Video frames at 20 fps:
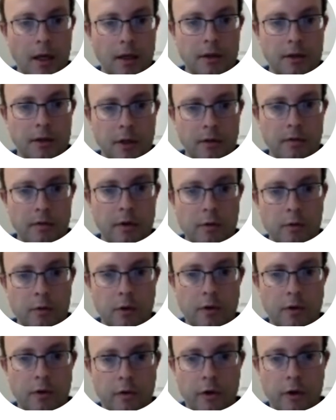and a seventh
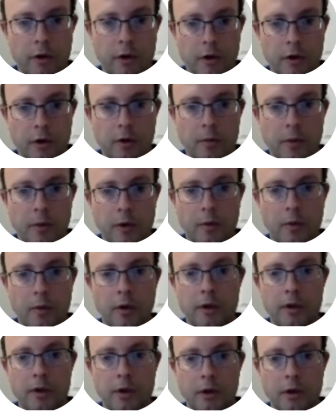one for determining
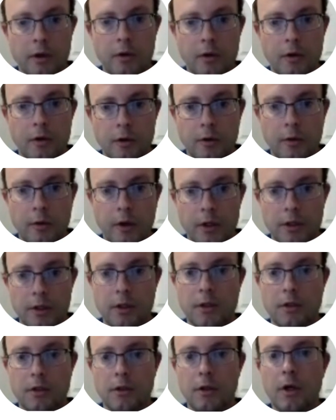what to do in the
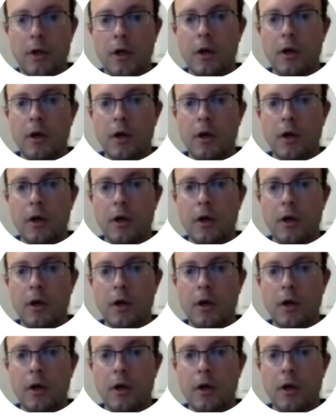regions